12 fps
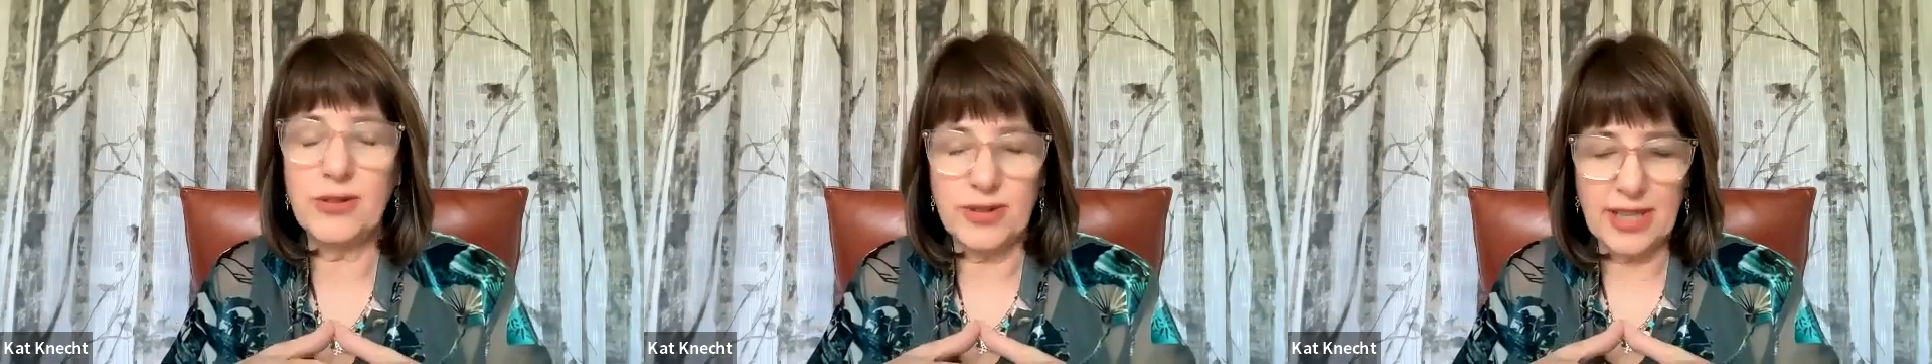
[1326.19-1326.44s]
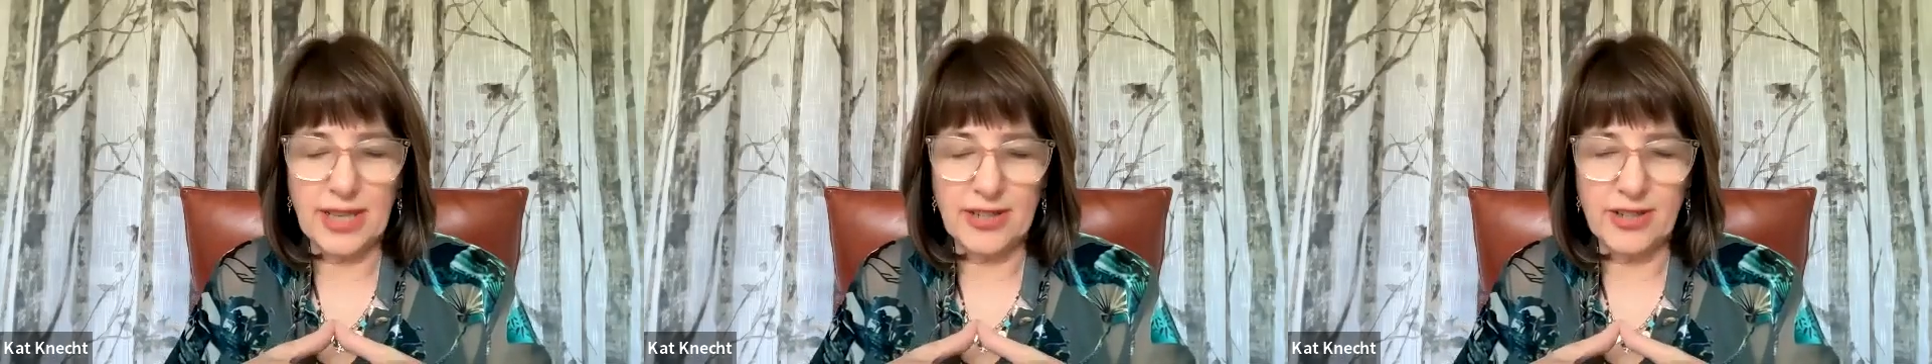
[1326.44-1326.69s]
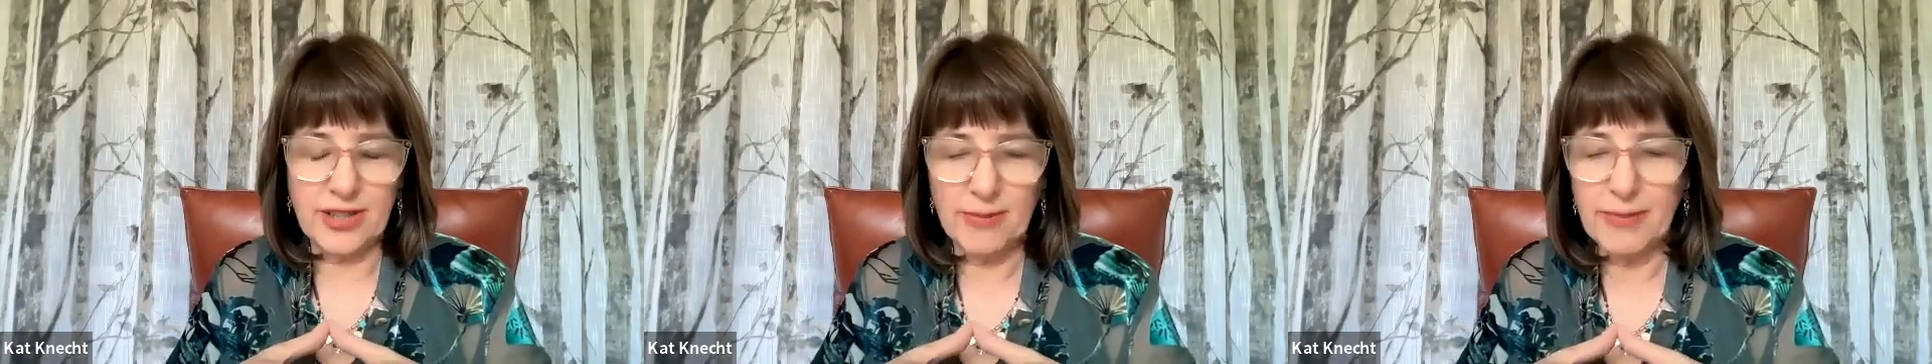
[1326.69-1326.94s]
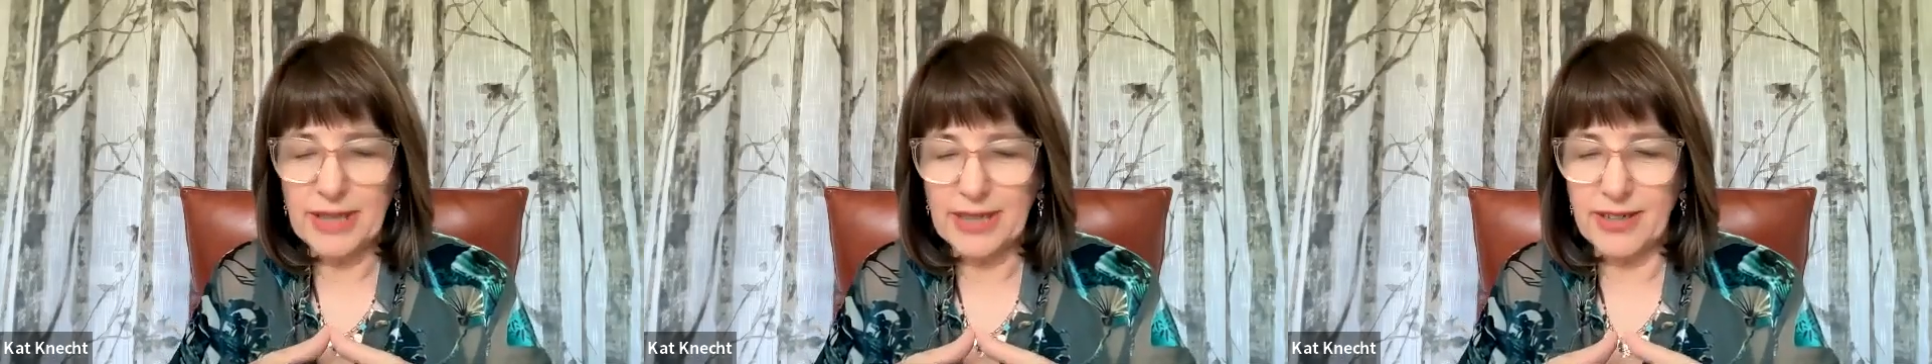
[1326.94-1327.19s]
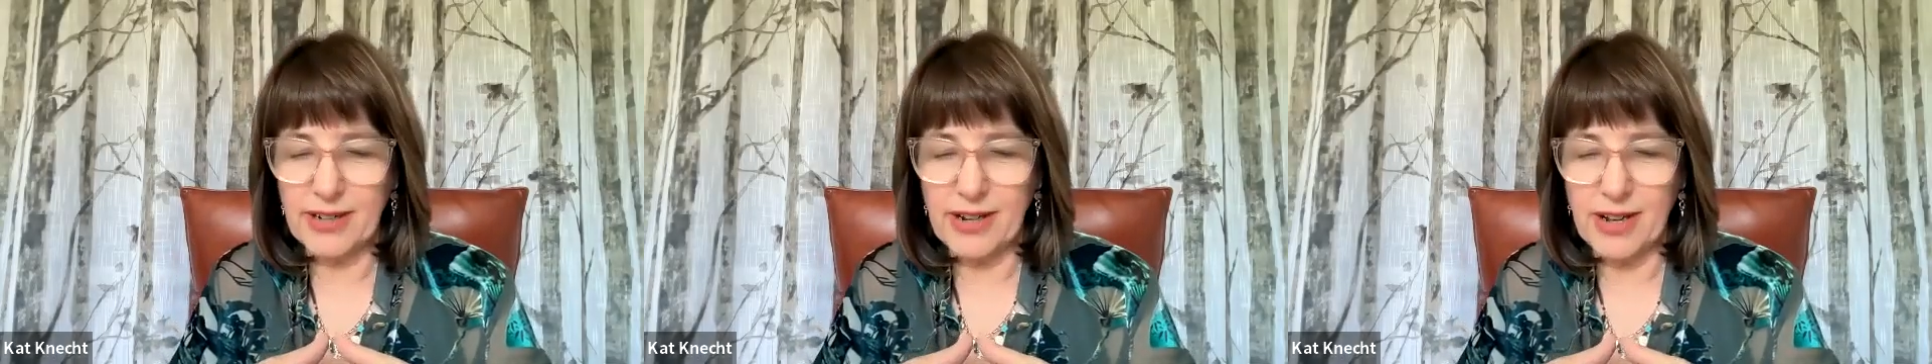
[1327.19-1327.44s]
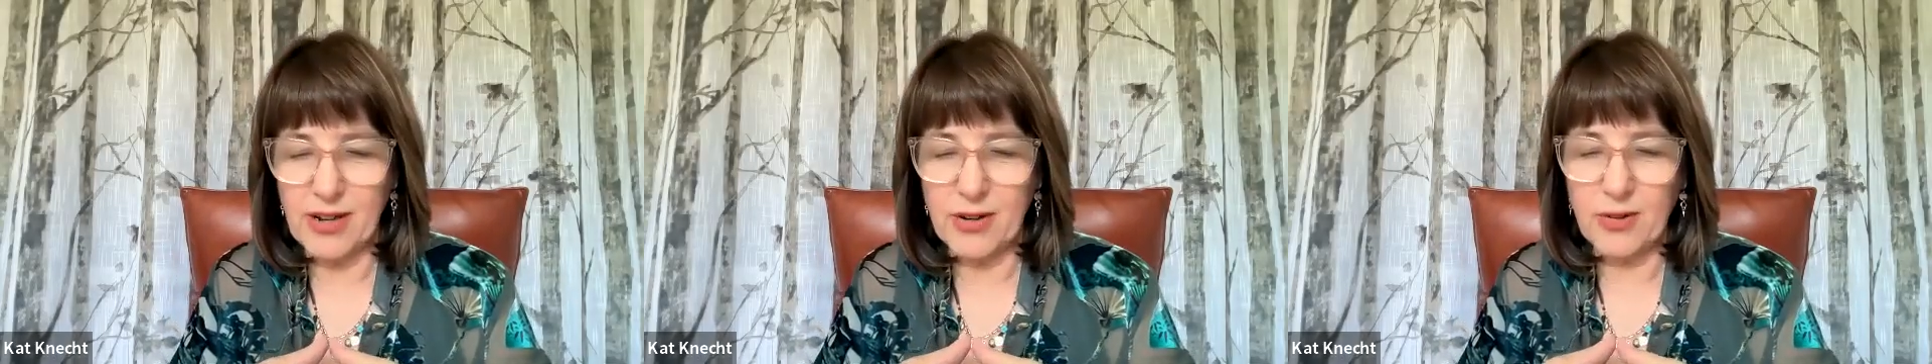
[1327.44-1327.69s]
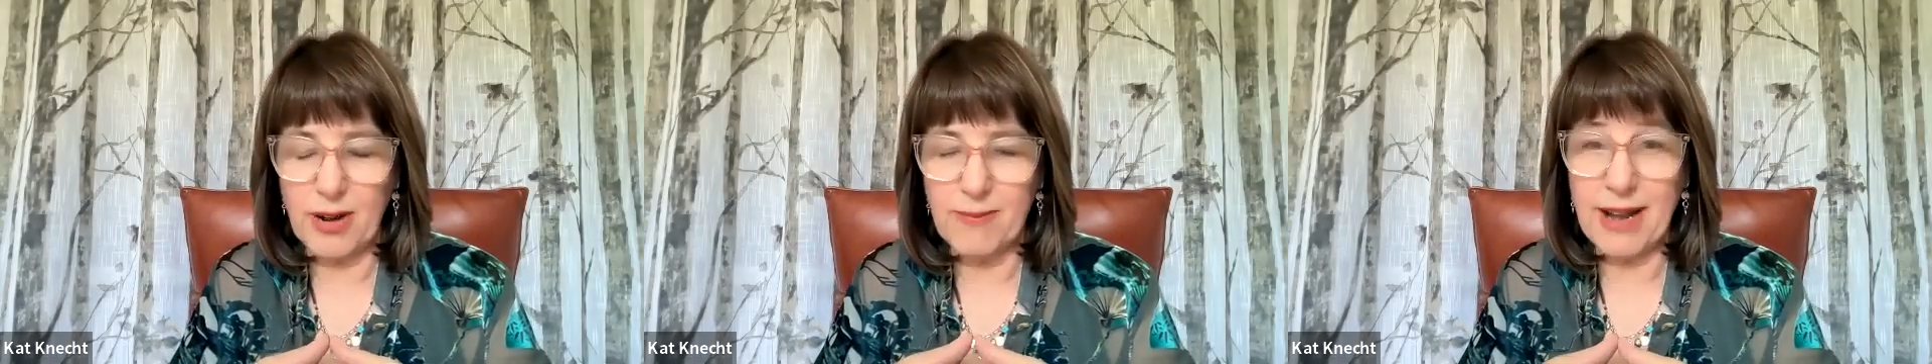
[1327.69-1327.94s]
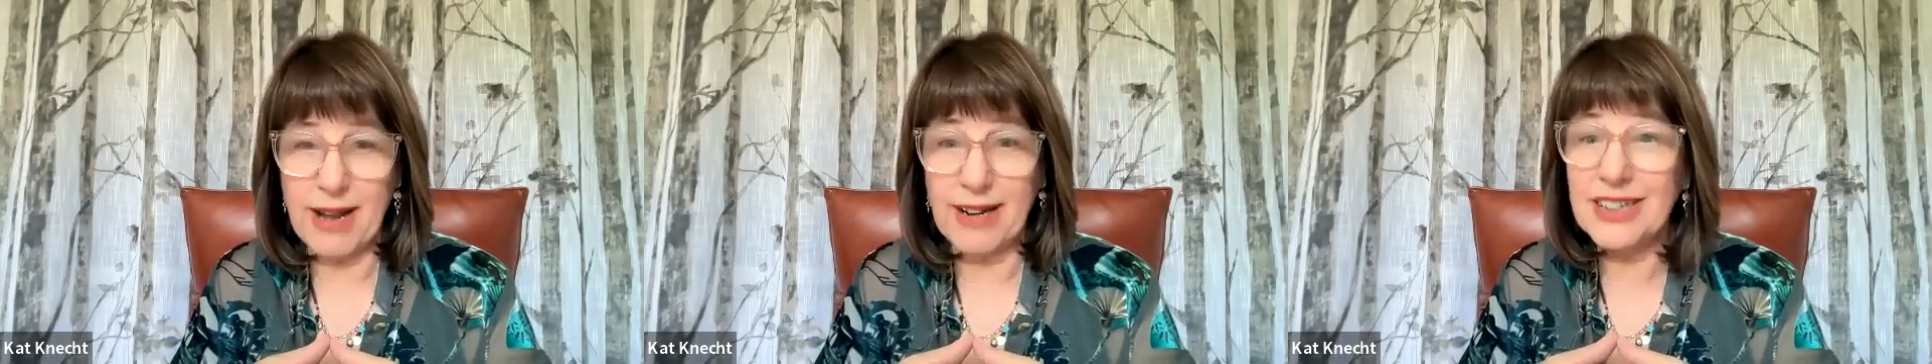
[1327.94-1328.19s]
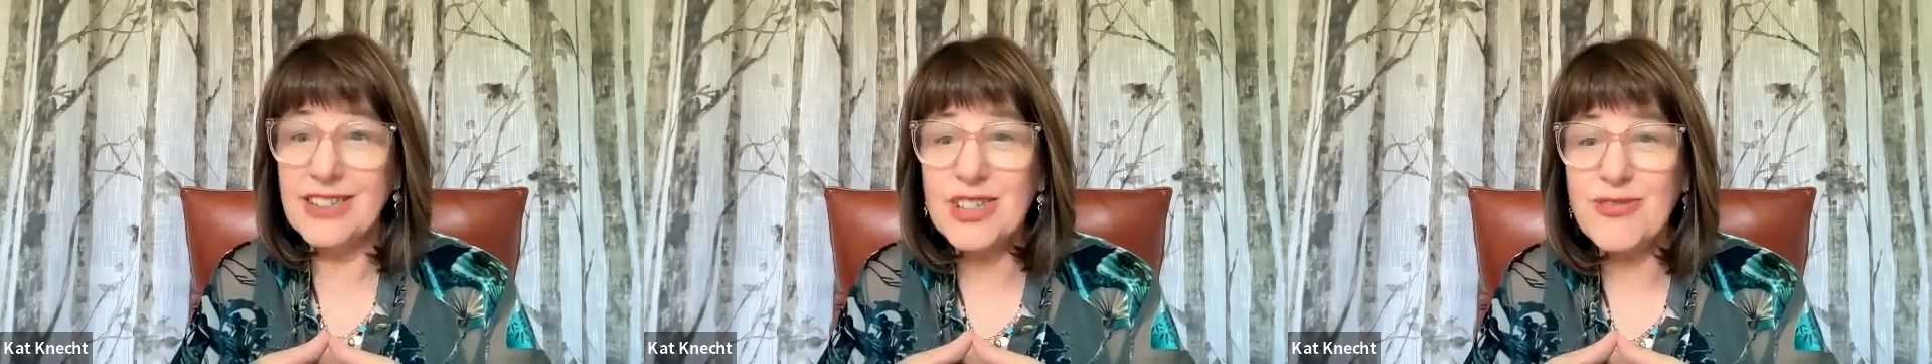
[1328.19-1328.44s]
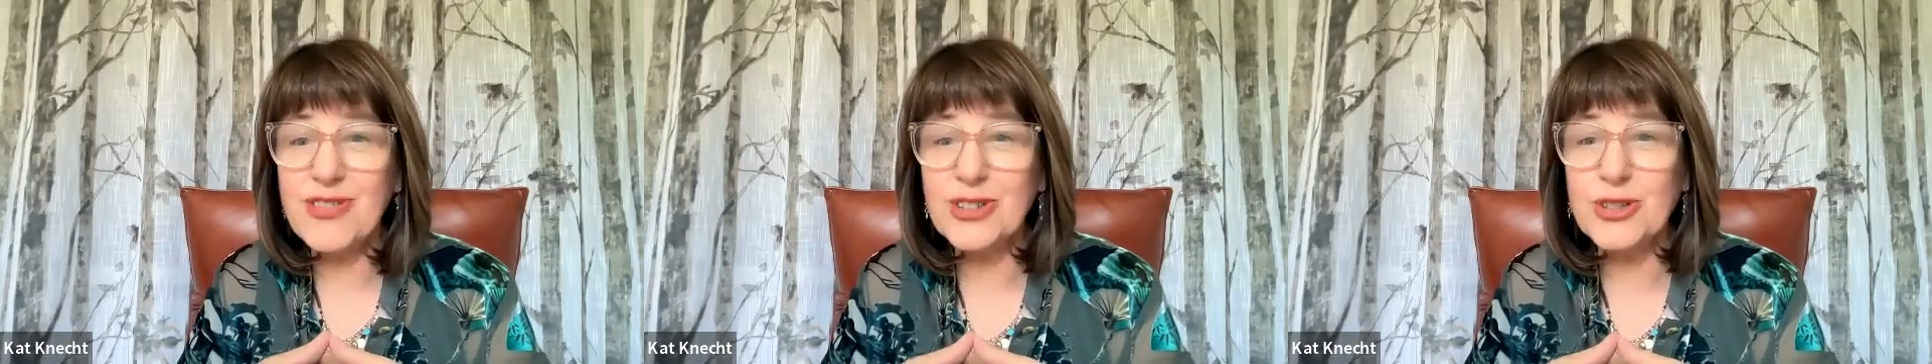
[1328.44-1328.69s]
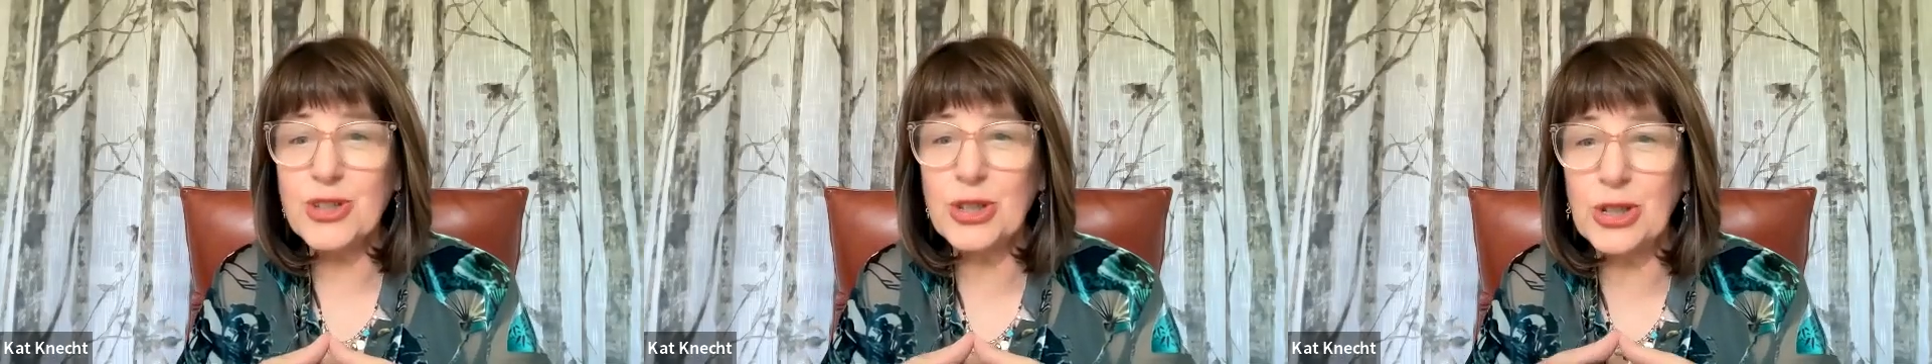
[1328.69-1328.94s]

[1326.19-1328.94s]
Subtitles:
said just a minute ago about, it just feels